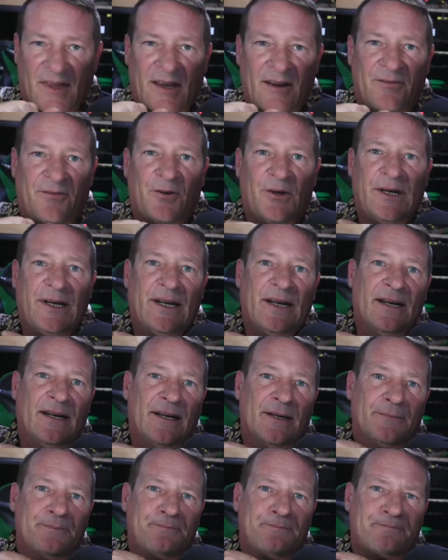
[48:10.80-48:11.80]
every
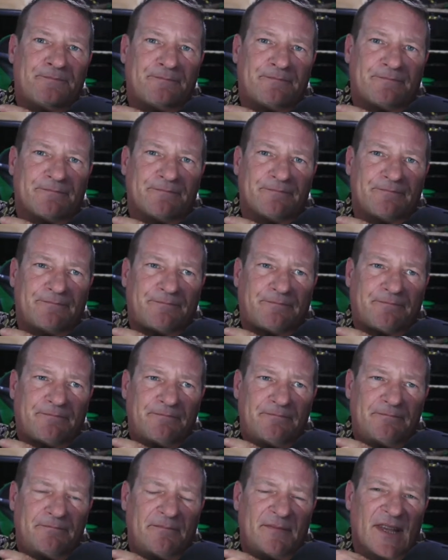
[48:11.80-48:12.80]
um,
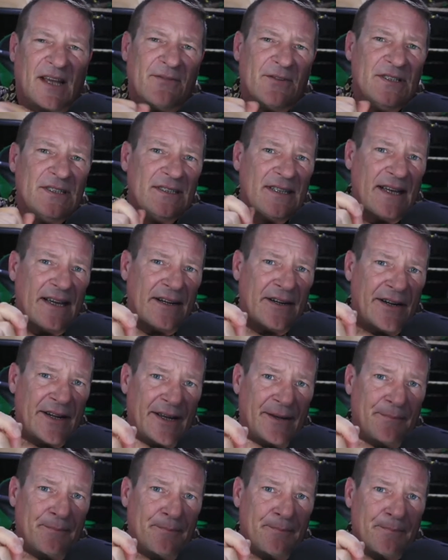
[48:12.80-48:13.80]
every
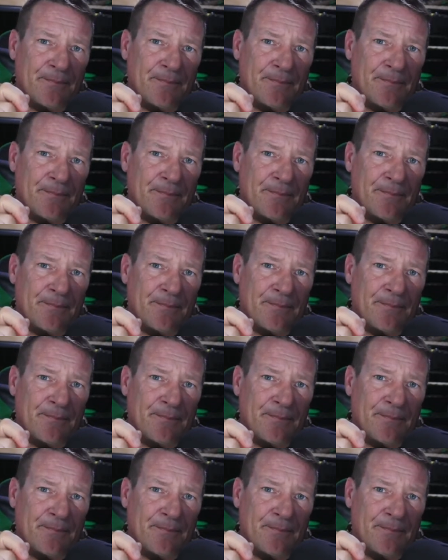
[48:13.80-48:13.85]
Saturday,